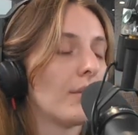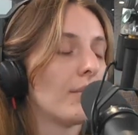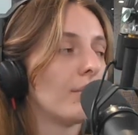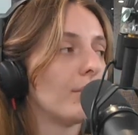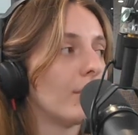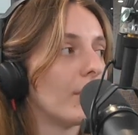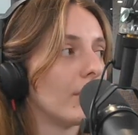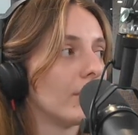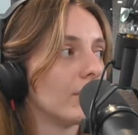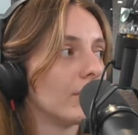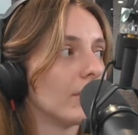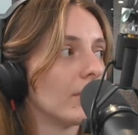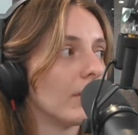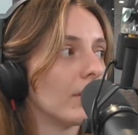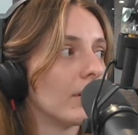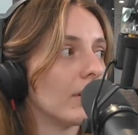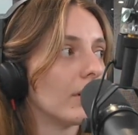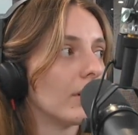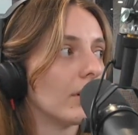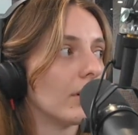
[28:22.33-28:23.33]
But
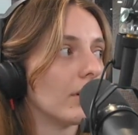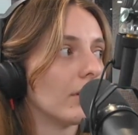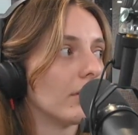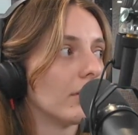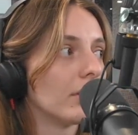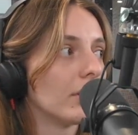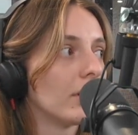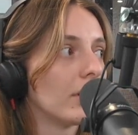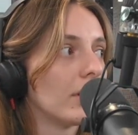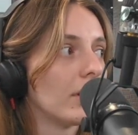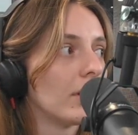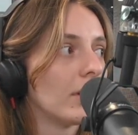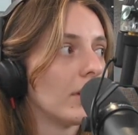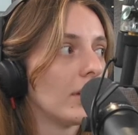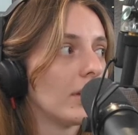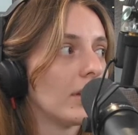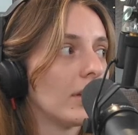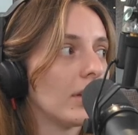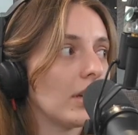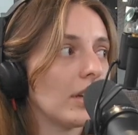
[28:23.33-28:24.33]

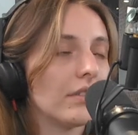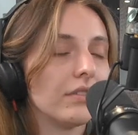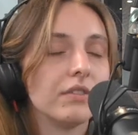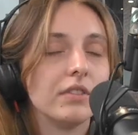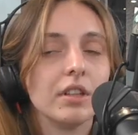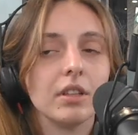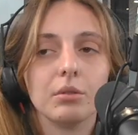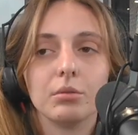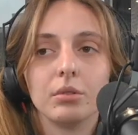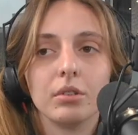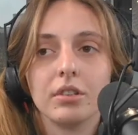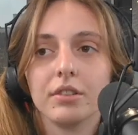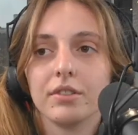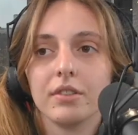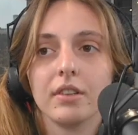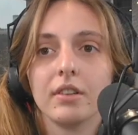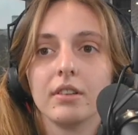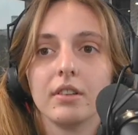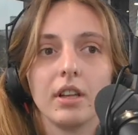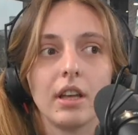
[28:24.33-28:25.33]
if there
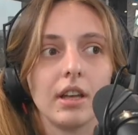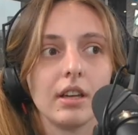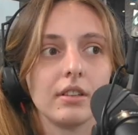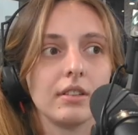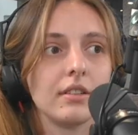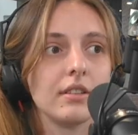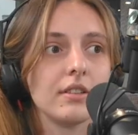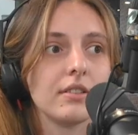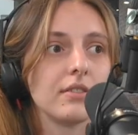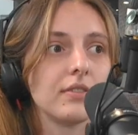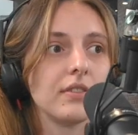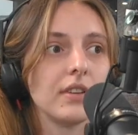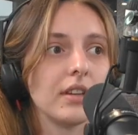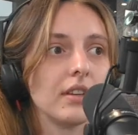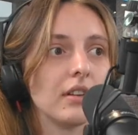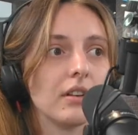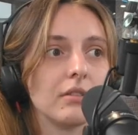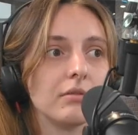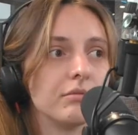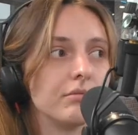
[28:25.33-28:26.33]
wasn't like this thing
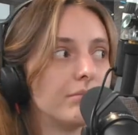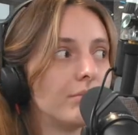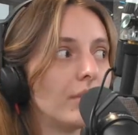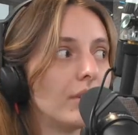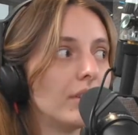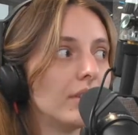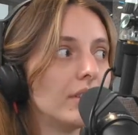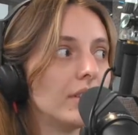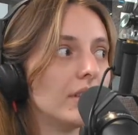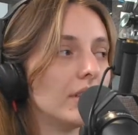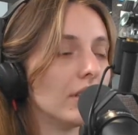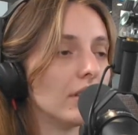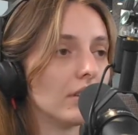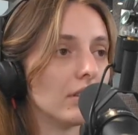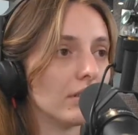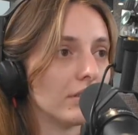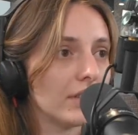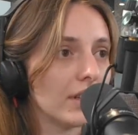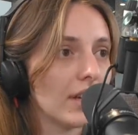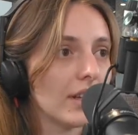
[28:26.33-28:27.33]
of buddy and all
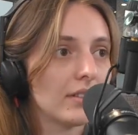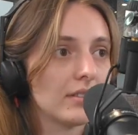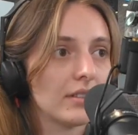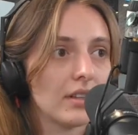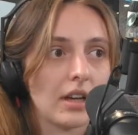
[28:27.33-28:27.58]
of that,